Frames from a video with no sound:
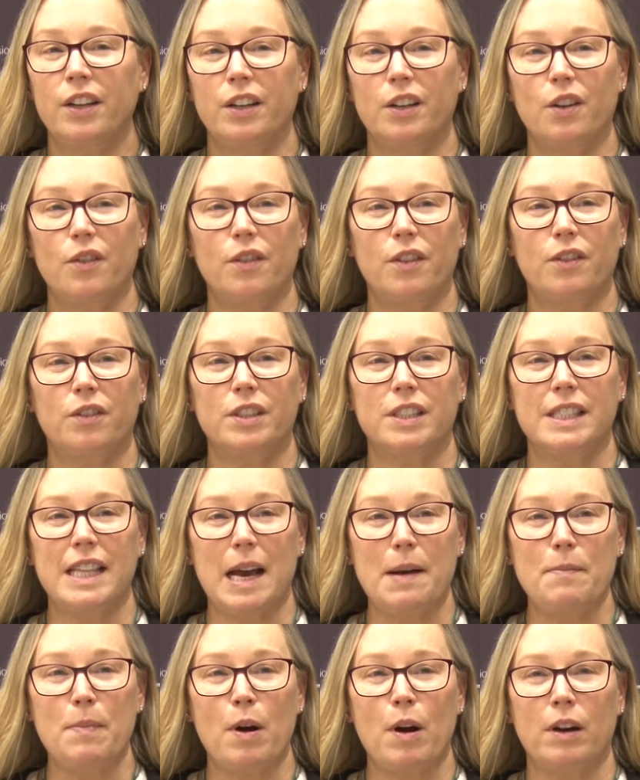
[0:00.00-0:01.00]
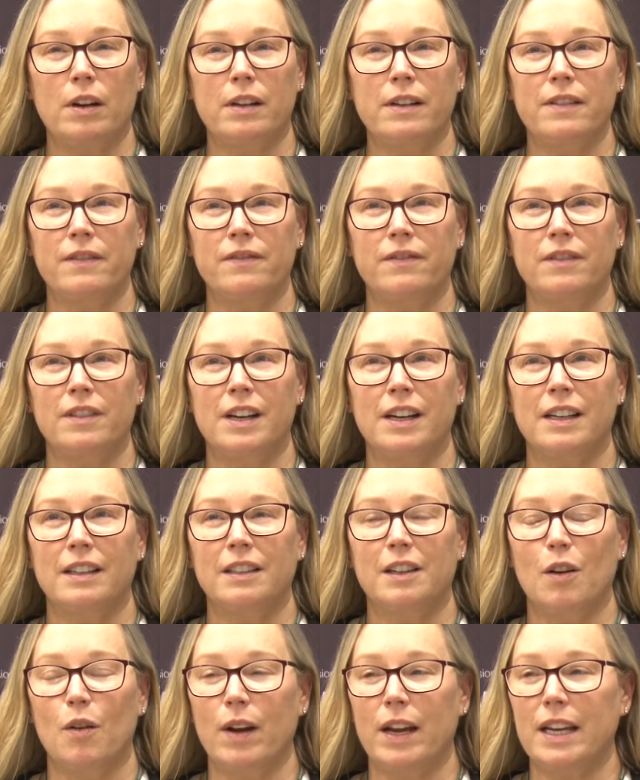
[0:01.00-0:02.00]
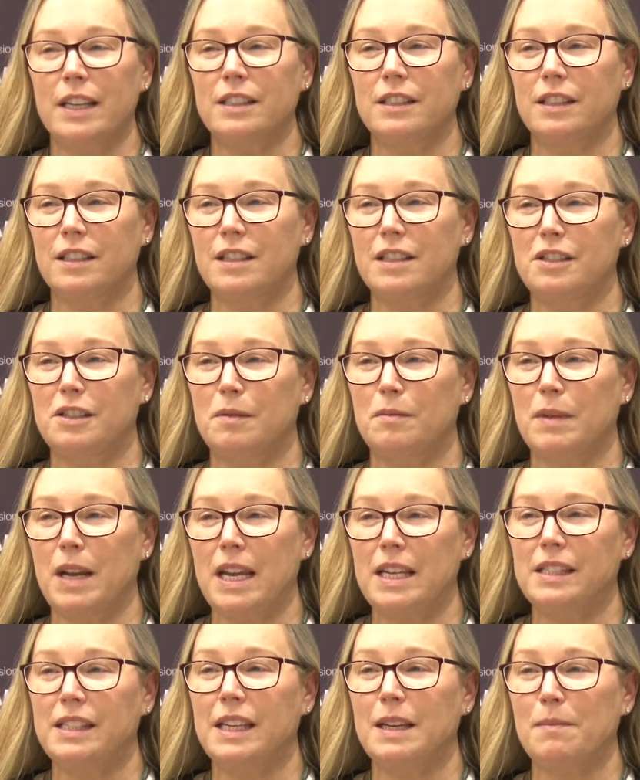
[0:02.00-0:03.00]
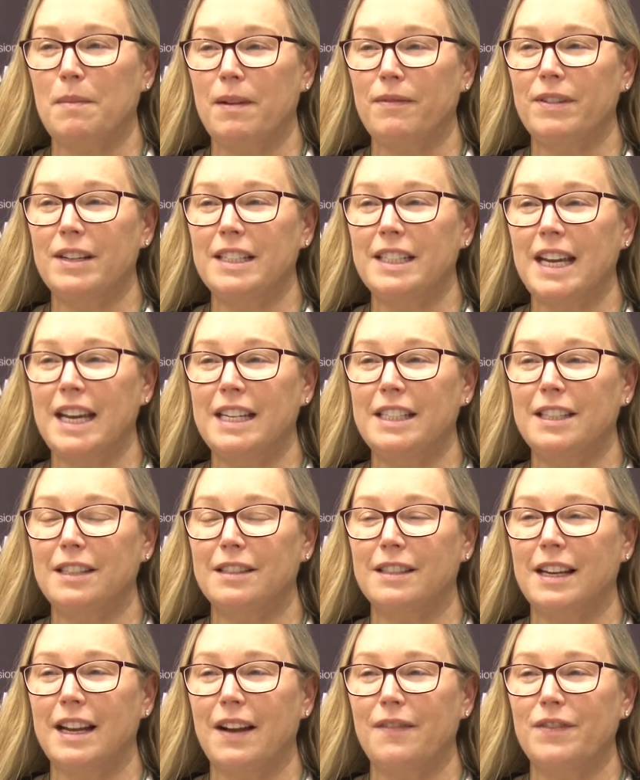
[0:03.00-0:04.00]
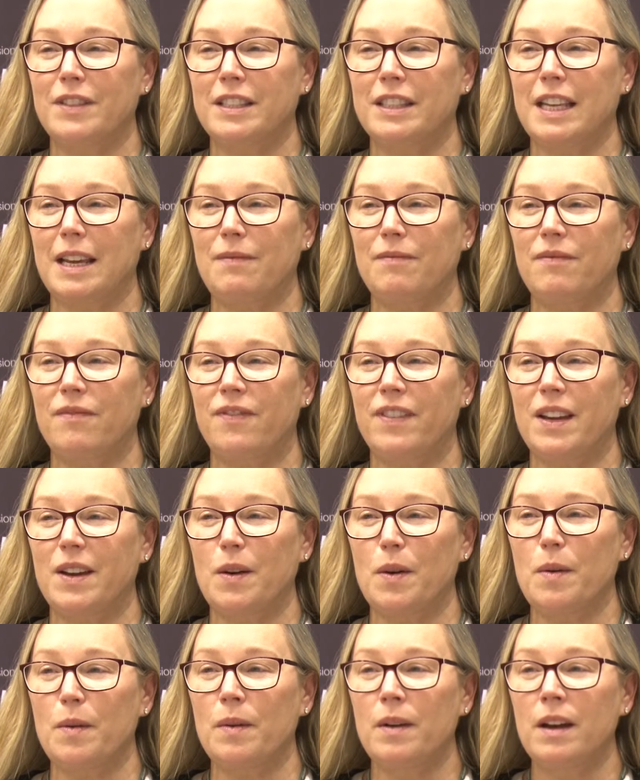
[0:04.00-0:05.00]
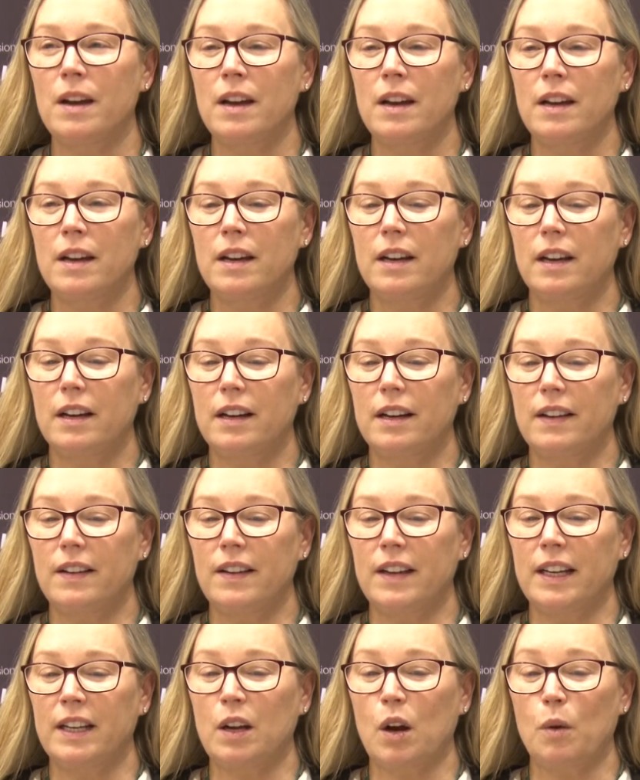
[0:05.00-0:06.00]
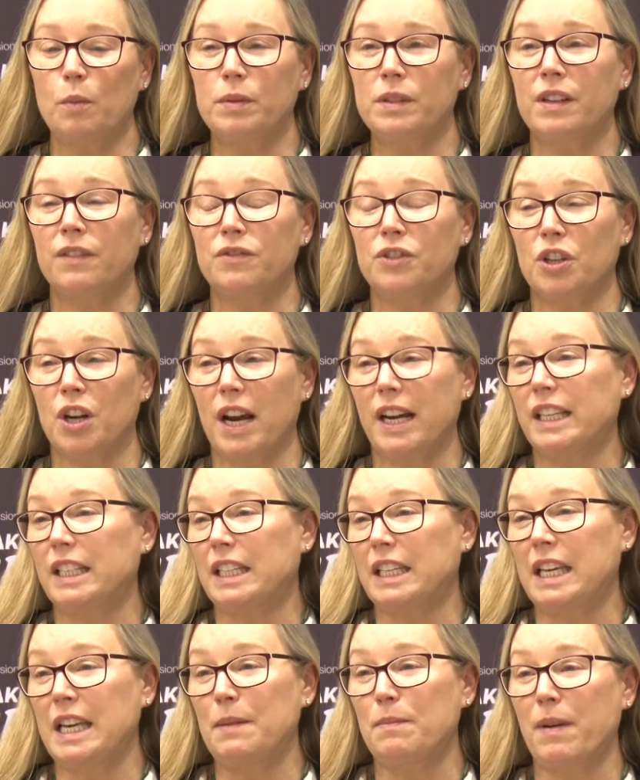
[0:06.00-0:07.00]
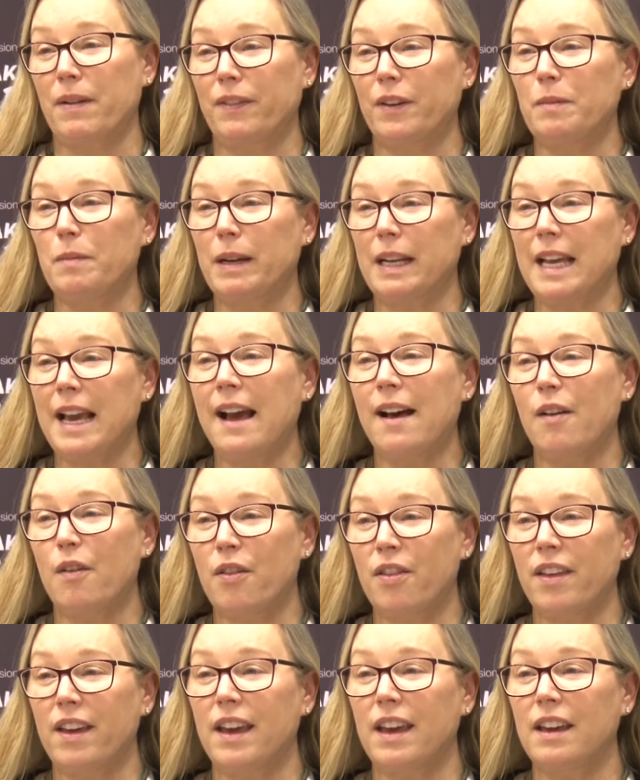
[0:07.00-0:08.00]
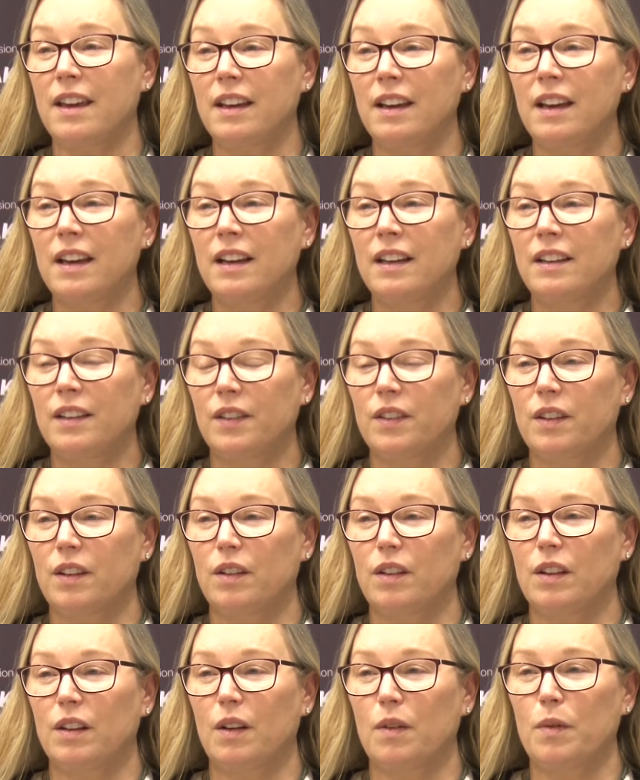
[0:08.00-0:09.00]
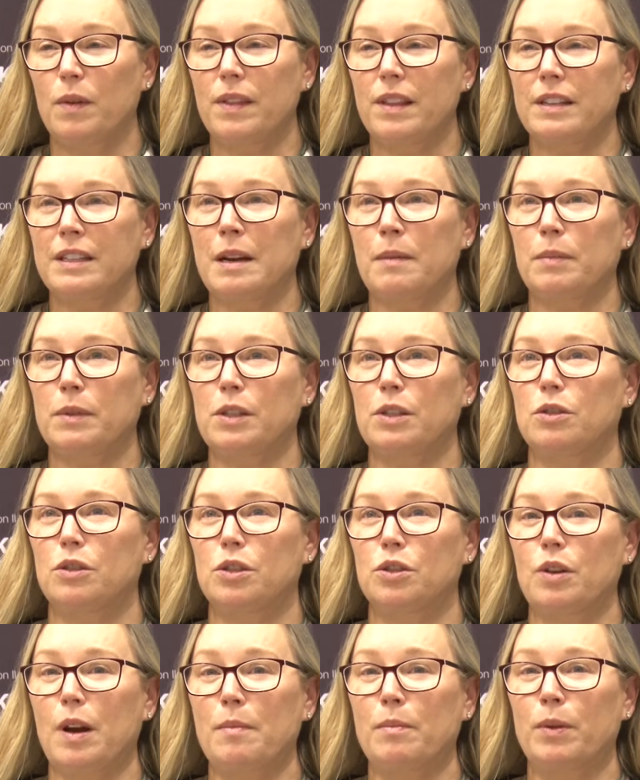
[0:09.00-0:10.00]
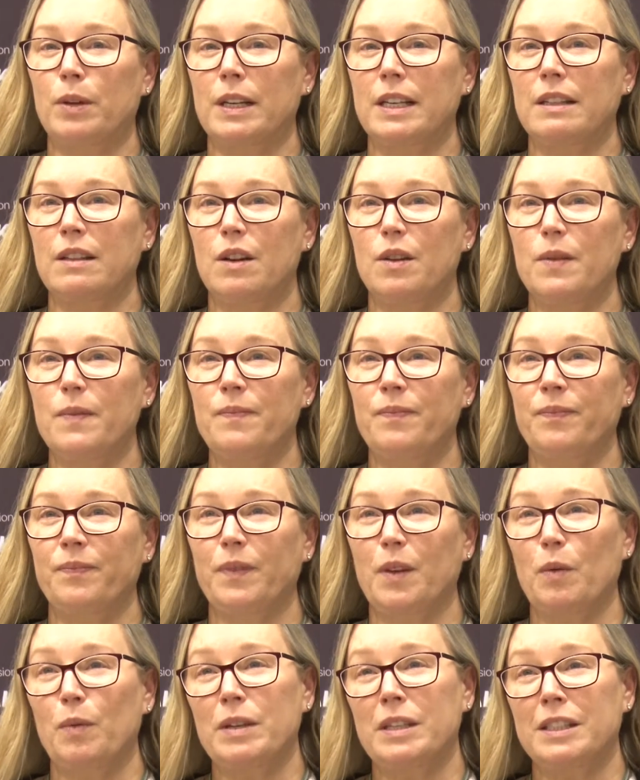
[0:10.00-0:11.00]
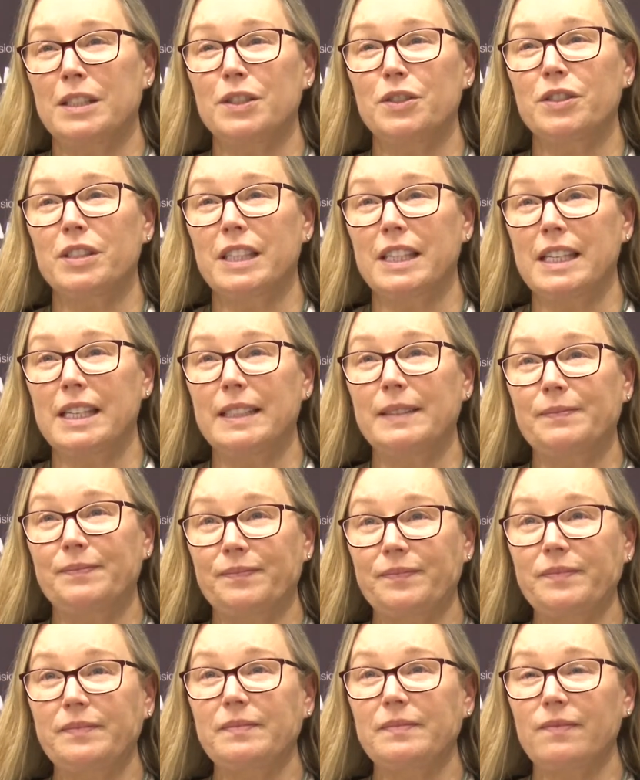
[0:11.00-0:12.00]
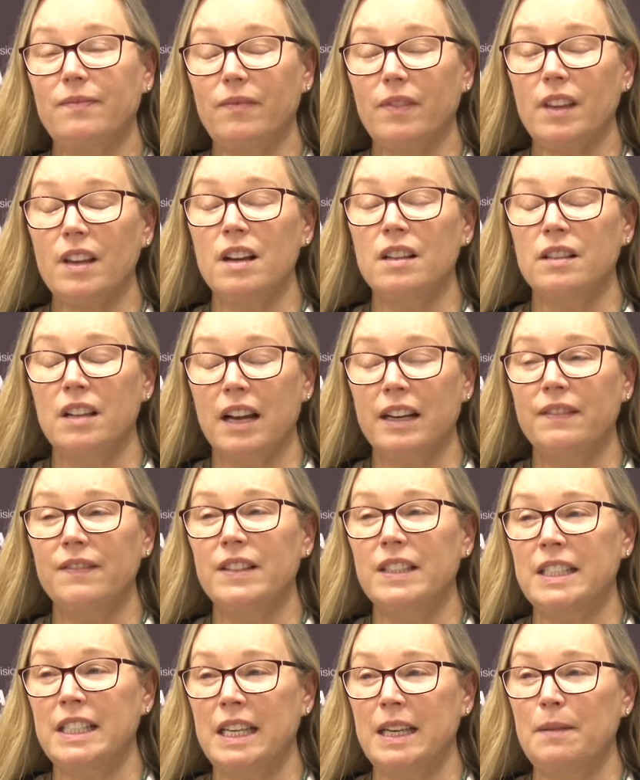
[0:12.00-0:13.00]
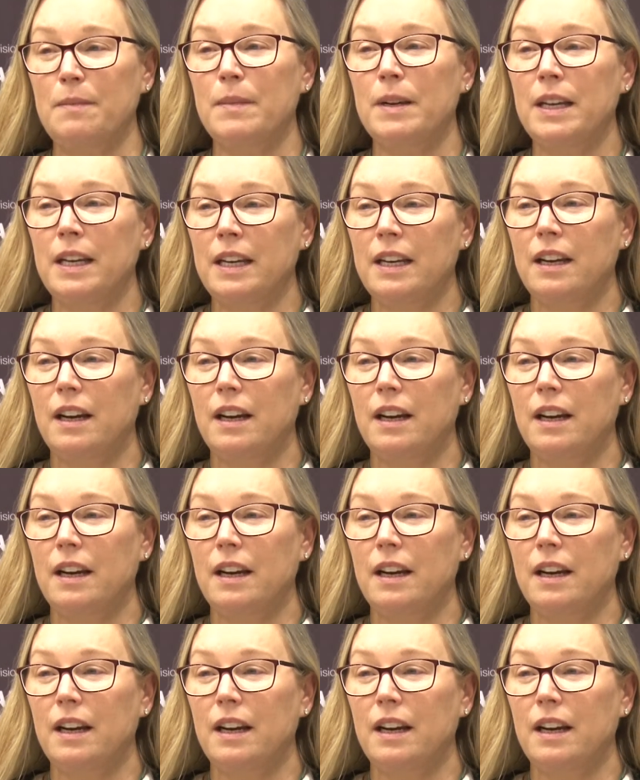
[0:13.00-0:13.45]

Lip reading: you know, there's that part of going into the gymnasium every day doesn't have the same feel in hopes of trying to keep everybody healthy. So, you know, when the temperatures drop pretty low, we still see a lot of the team